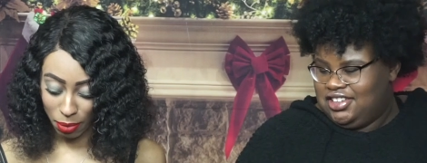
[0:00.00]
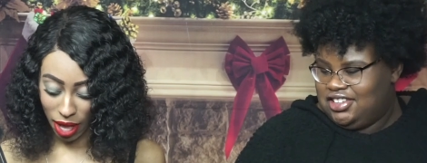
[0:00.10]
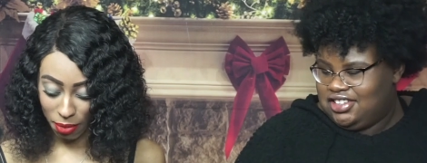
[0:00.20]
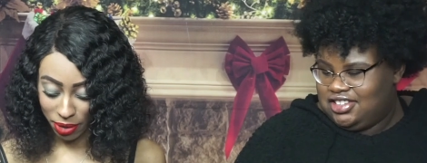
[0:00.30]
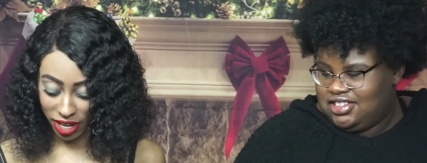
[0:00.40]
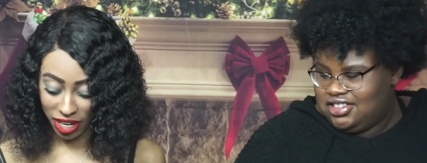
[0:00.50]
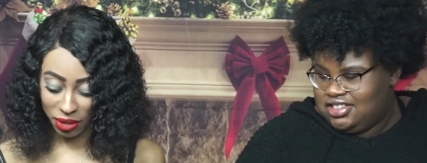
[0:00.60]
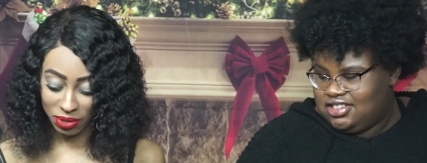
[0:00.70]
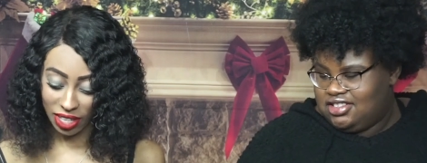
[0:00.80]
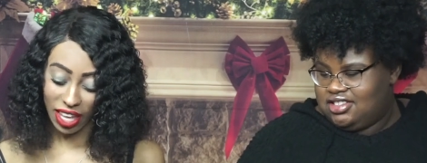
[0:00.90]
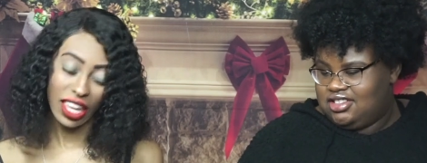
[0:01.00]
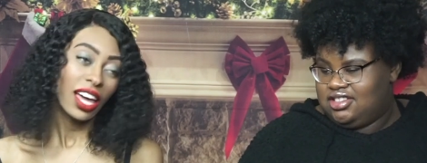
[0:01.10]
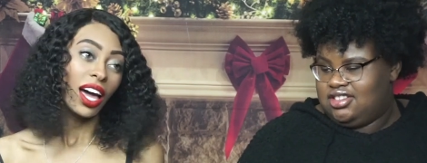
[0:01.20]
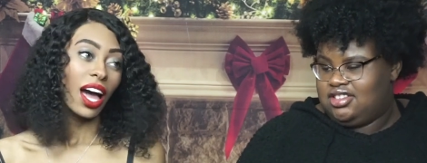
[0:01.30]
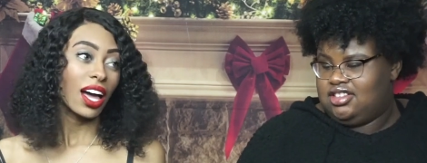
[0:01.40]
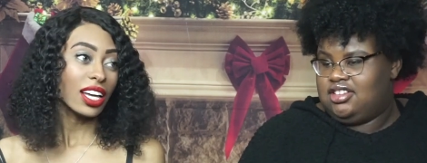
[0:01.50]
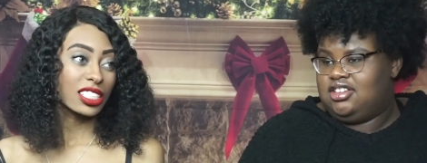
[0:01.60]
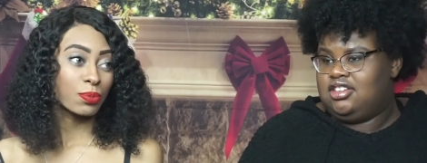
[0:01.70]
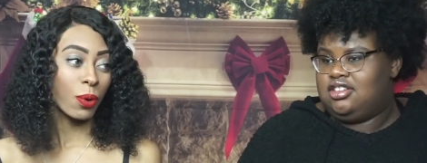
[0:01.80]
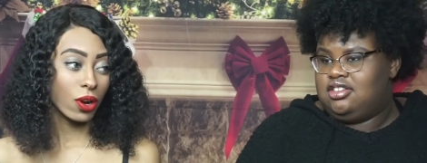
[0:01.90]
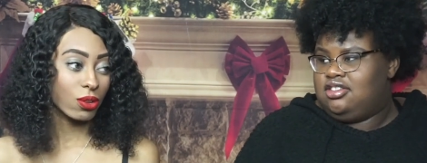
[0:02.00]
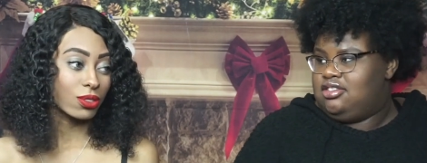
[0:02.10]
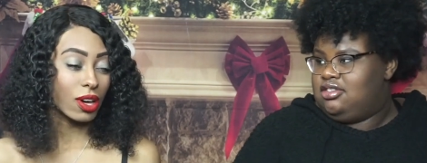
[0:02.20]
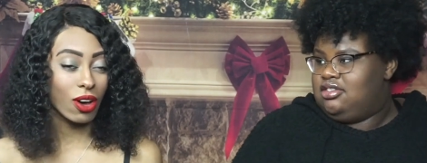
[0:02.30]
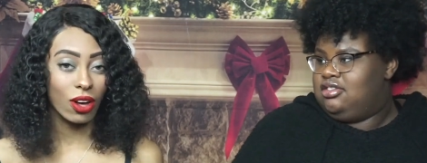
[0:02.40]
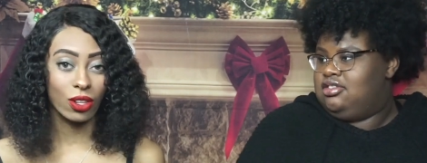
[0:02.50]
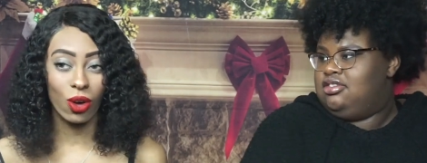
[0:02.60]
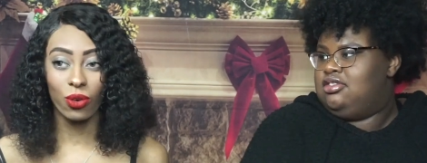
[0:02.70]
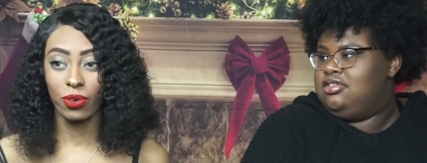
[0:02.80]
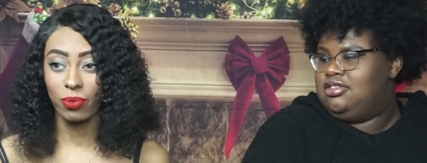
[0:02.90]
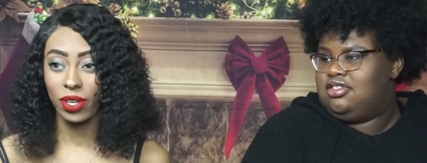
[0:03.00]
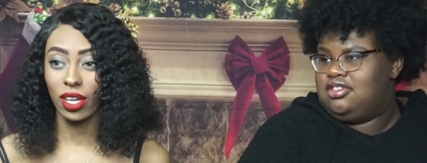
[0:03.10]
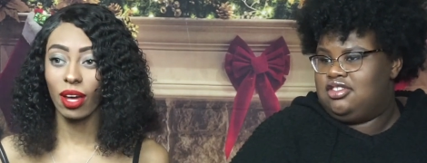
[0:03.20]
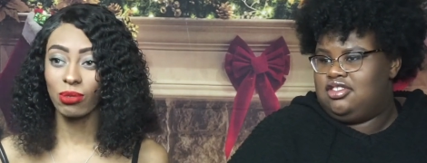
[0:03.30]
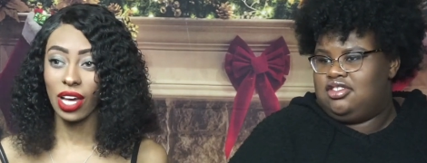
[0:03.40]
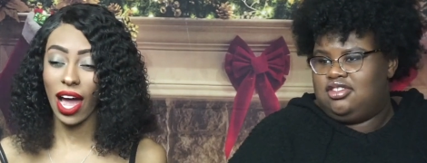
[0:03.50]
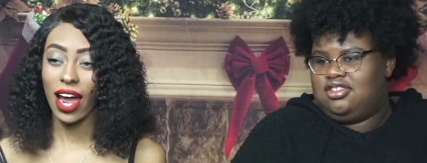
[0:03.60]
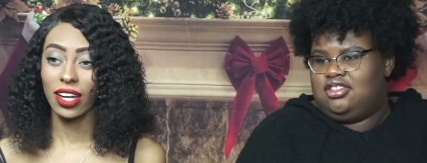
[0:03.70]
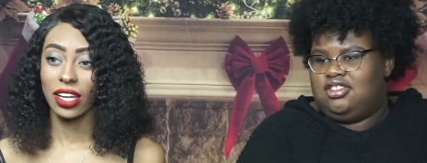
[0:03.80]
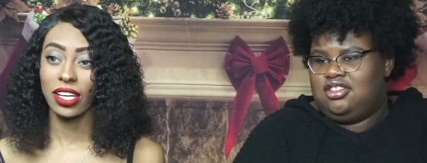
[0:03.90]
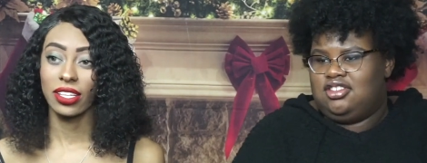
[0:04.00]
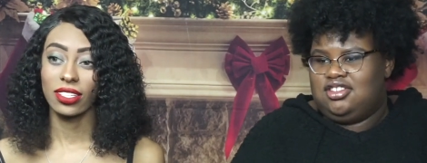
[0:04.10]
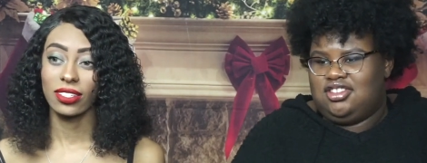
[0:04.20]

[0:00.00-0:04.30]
Speaker 1: mom's bed, and he was like, "It sparkles all over me. I'm tired of this."